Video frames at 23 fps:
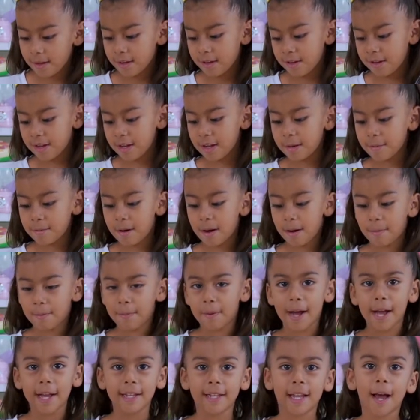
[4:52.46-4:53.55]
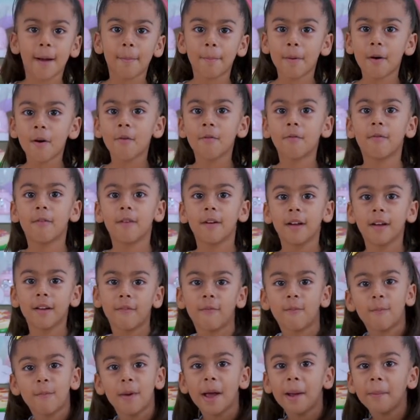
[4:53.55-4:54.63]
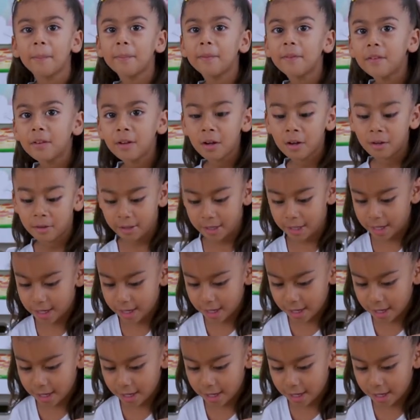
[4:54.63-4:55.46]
She wants pineapple with pepperoni.